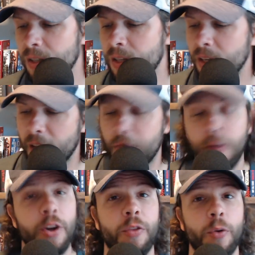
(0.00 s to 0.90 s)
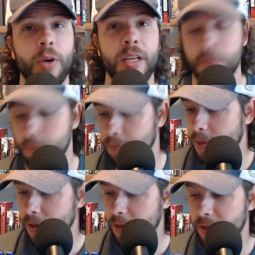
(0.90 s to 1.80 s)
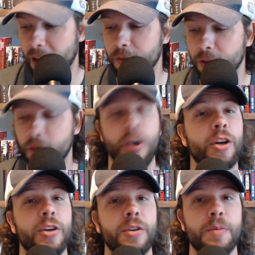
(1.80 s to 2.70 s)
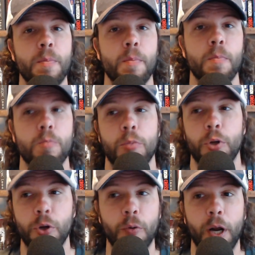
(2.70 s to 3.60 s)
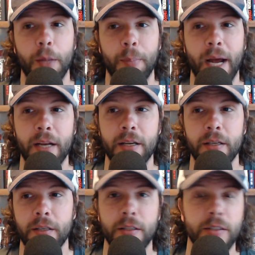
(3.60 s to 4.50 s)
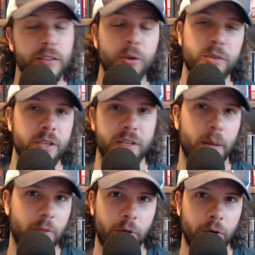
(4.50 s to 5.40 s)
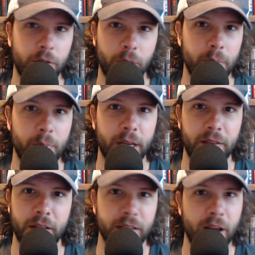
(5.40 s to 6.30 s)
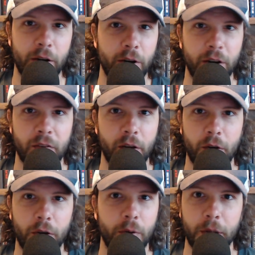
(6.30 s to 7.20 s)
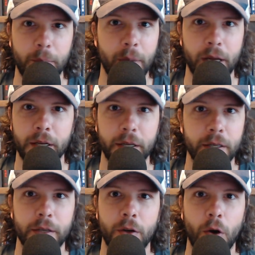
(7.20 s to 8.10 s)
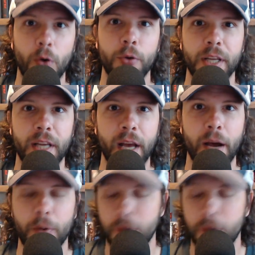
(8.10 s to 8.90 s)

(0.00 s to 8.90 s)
At thirty-three, Dalvin Cook. Good running back. Don't use a top thirty-three pick in the entire N F L on a running back. Holy cow.